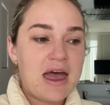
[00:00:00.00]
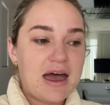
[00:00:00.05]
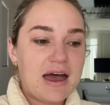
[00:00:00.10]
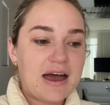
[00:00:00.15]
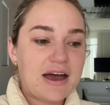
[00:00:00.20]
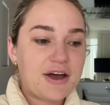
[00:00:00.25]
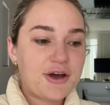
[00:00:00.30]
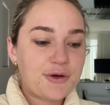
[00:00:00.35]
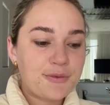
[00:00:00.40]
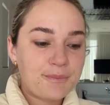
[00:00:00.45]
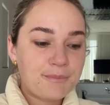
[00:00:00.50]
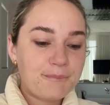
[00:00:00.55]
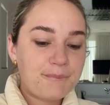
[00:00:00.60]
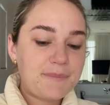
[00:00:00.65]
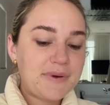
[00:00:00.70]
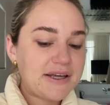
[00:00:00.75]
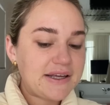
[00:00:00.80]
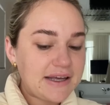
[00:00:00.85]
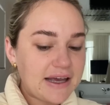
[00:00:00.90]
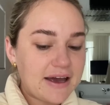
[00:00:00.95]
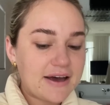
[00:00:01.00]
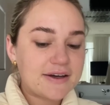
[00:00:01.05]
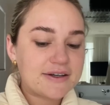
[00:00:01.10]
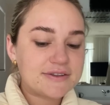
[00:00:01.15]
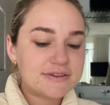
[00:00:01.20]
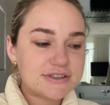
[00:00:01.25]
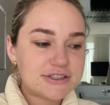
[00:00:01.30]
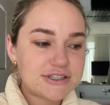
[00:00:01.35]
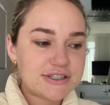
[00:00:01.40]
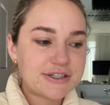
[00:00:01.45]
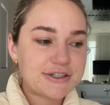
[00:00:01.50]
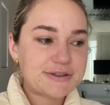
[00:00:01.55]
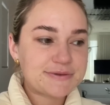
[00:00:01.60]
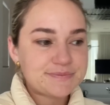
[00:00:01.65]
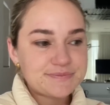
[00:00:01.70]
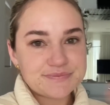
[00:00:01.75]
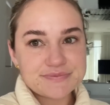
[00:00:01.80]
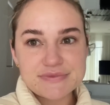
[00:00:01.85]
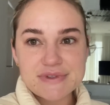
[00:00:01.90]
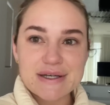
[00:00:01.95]
But yeah, so
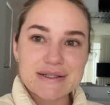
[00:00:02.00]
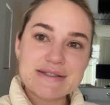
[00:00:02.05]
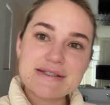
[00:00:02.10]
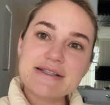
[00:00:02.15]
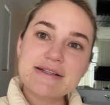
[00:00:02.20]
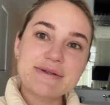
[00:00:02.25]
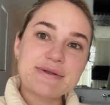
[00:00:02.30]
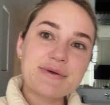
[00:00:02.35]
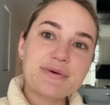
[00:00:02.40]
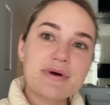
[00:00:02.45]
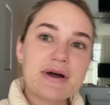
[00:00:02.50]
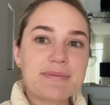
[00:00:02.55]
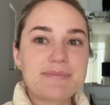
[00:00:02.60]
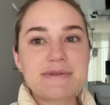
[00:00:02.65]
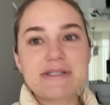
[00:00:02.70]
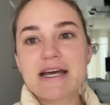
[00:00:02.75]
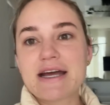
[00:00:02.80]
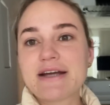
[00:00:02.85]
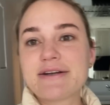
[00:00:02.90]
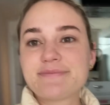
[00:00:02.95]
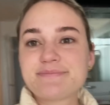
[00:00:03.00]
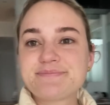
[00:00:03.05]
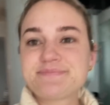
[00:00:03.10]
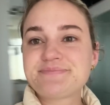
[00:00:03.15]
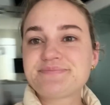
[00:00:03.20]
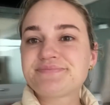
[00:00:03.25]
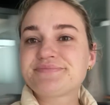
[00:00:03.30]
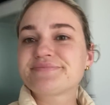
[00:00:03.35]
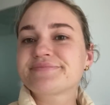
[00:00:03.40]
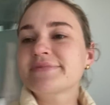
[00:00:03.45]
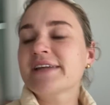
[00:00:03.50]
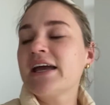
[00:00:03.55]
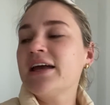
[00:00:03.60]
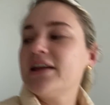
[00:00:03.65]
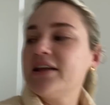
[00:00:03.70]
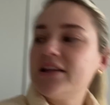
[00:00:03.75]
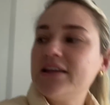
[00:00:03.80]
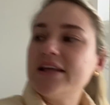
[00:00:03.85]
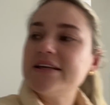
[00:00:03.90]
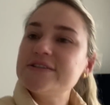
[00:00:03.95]
that's the little update.
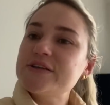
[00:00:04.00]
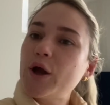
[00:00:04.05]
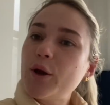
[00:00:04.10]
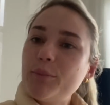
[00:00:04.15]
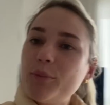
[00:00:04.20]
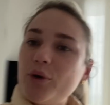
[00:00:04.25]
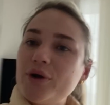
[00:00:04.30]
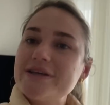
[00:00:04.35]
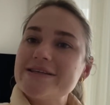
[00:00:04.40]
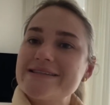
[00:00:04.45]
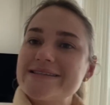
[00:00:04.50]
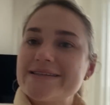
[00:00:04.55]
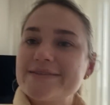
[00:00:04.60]
Let's go, boys.